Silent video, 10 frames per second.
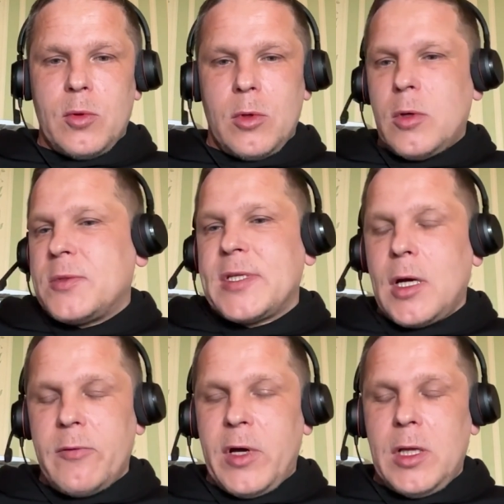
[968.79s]
all of
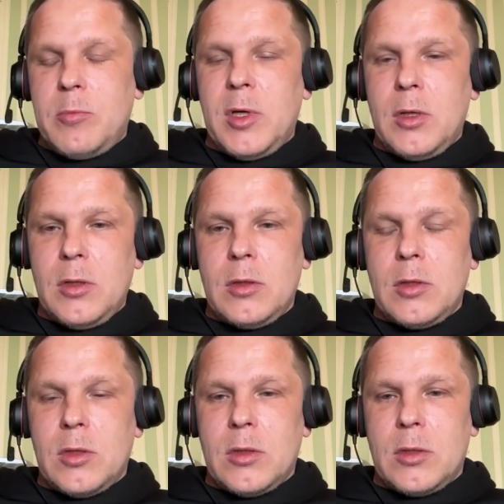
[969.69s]
the
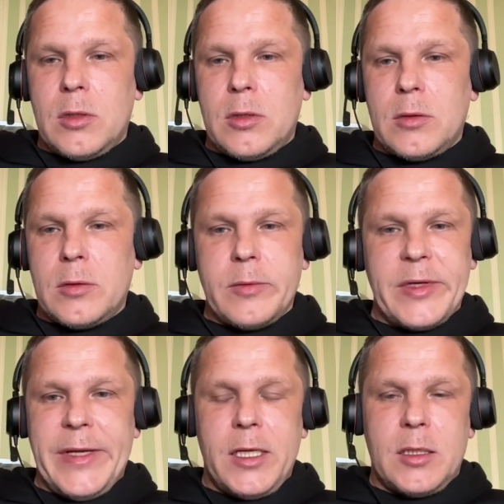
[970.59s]
available
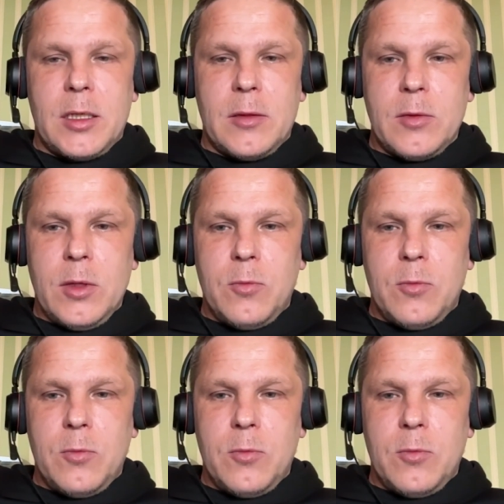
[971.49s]
data